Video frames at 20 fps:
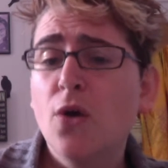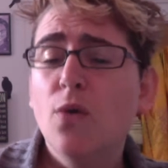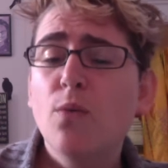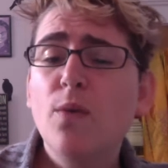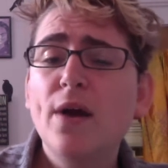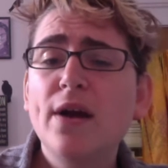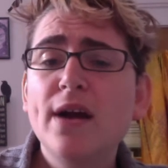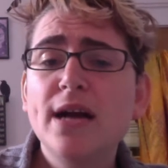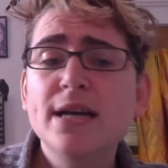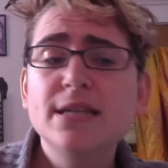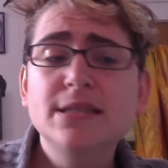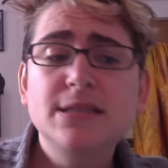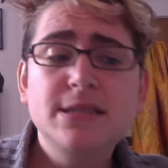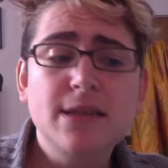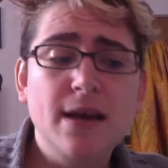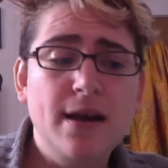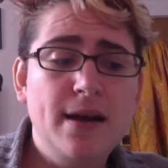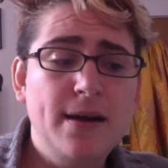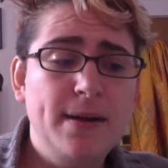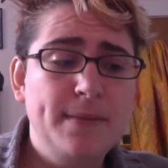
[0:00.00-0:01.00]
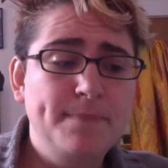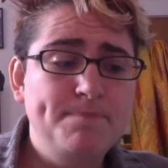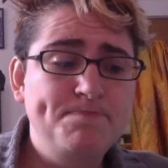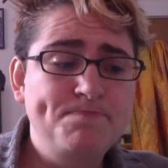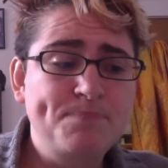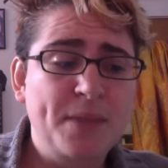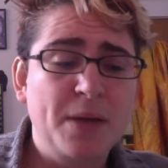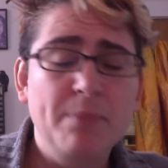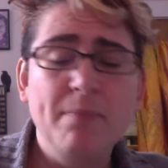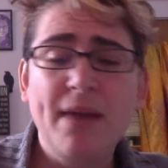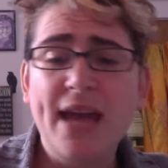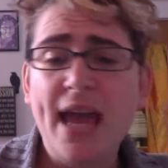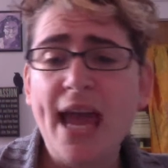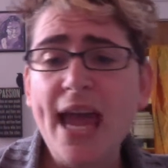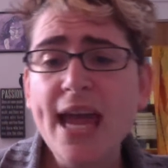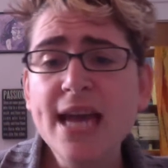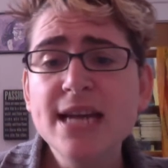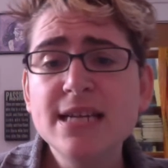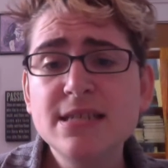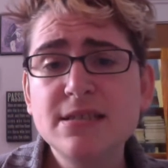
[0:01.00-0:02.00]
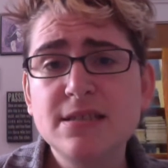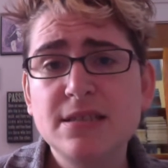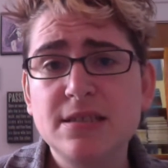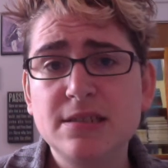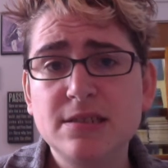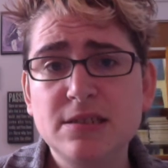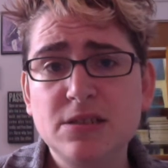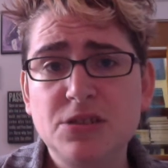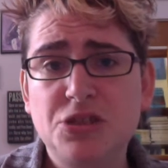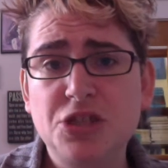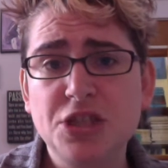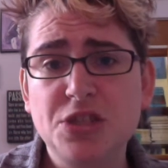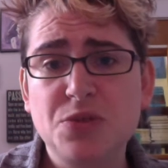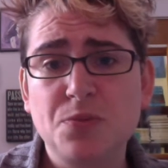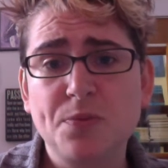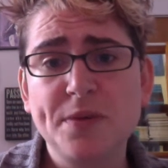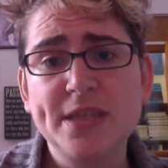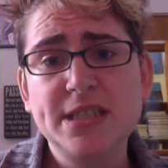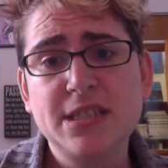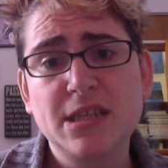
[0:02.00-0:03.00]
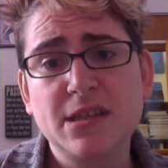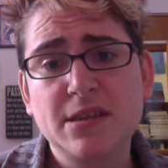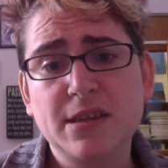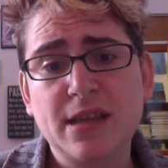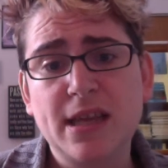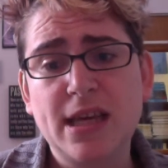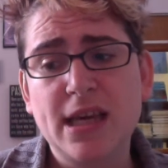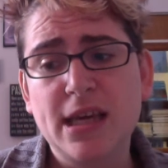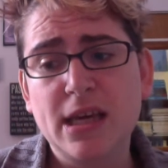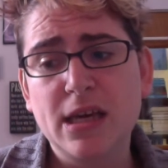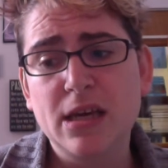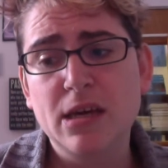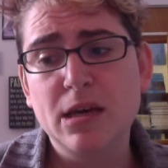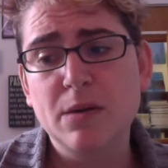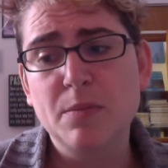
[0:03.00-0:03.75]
Whereas my aunt just recently